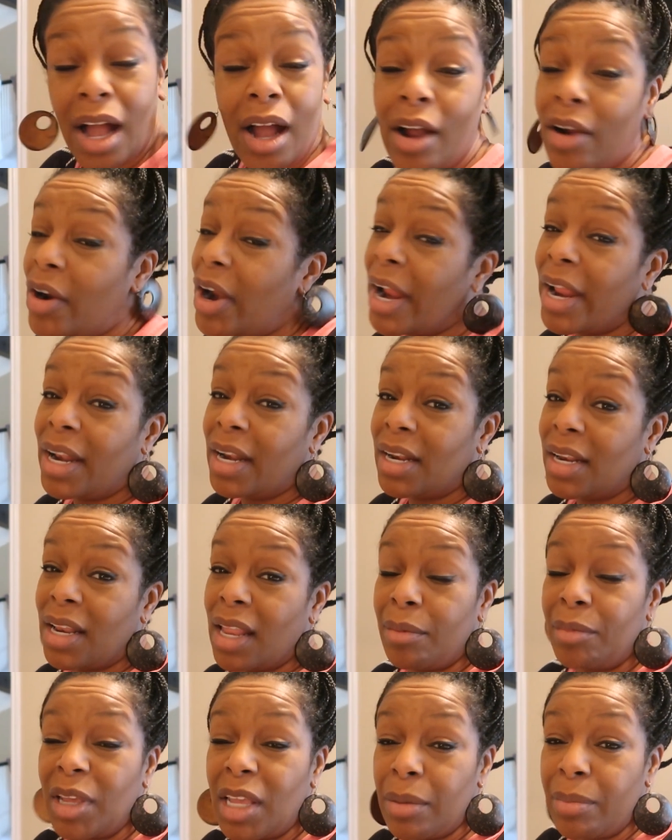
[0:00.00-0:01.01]
All right,
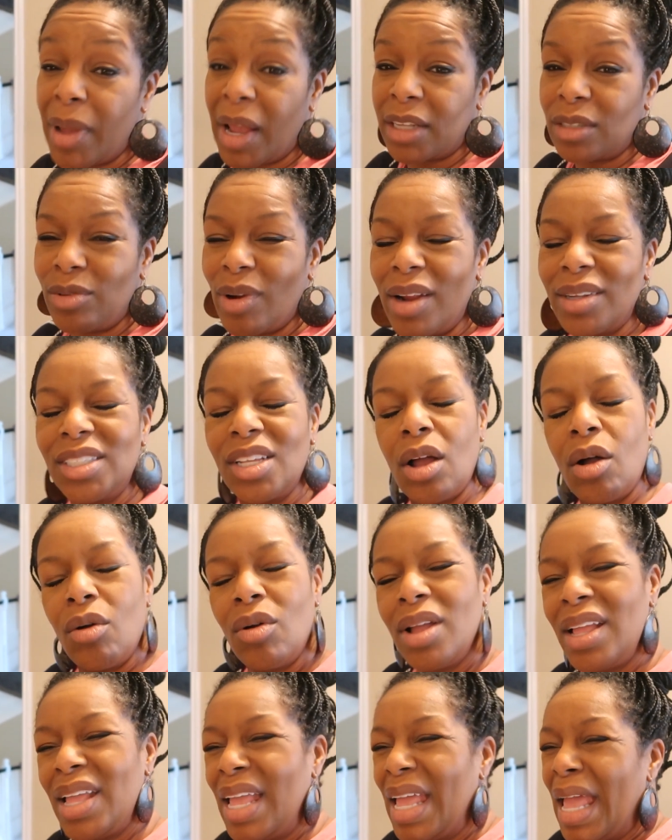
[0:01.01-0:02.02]
let me get back to work.
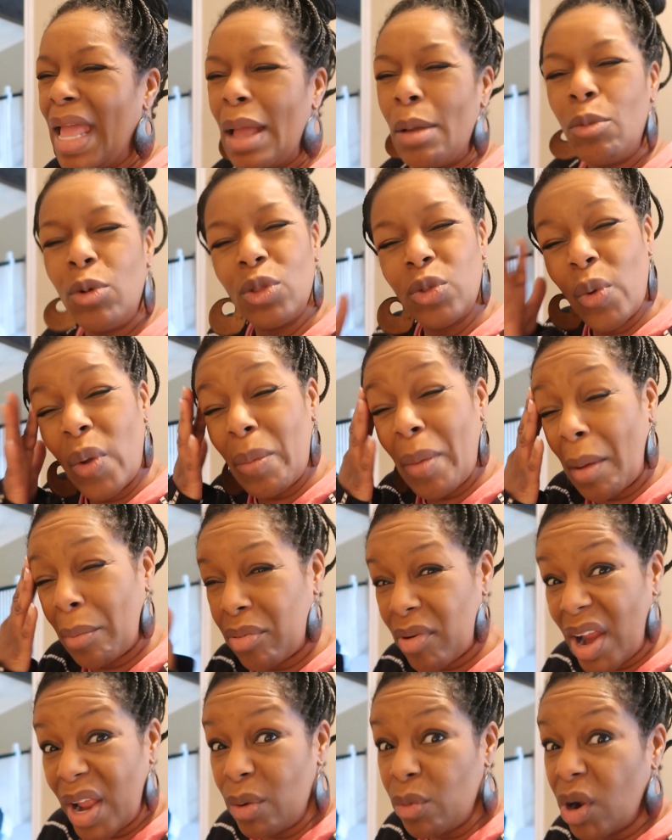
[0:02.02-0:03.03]
So, and with the way my
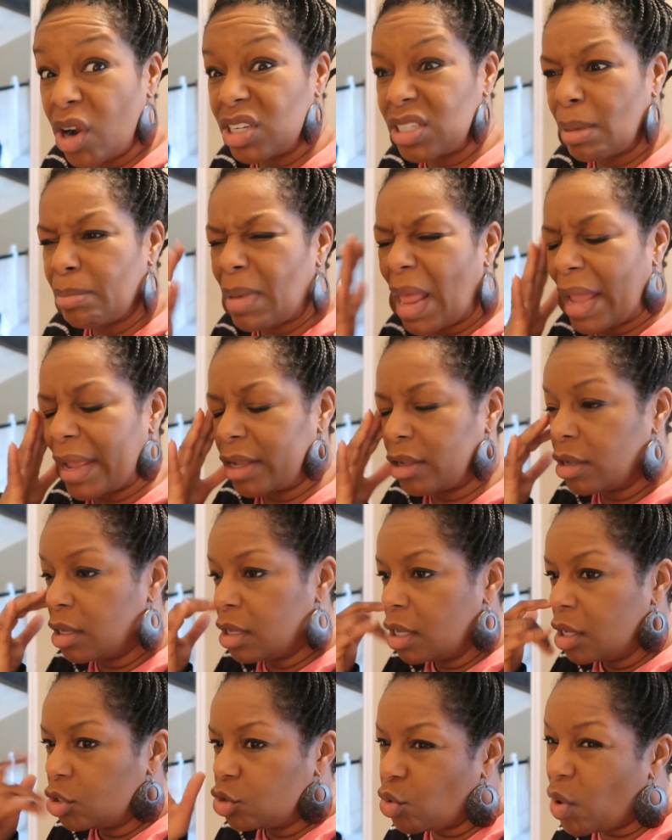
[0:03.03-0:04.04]
brain works, I'm like,
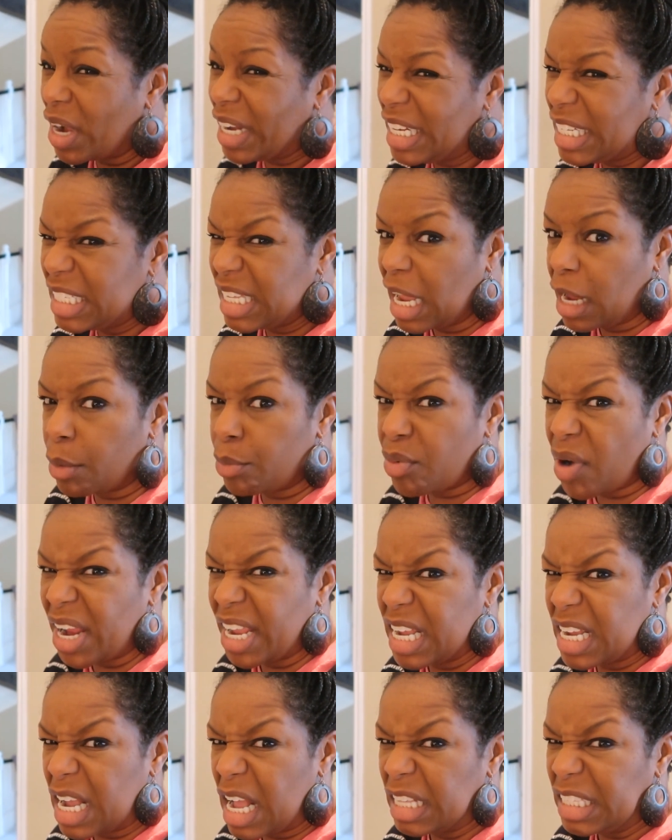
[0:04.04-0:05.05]
do I need to take a
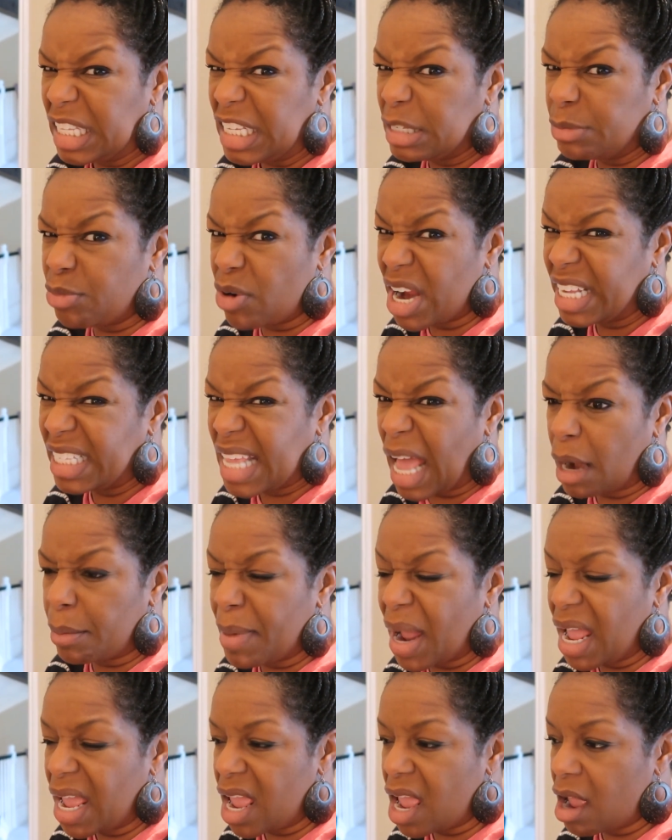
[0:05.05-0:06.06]
break and cut these braids out of
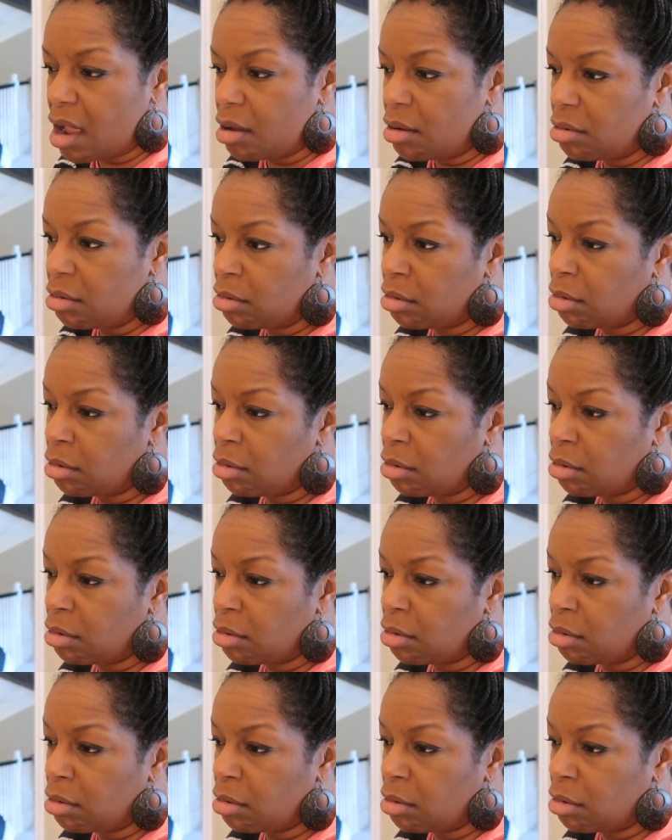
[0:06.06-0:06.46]
my hair?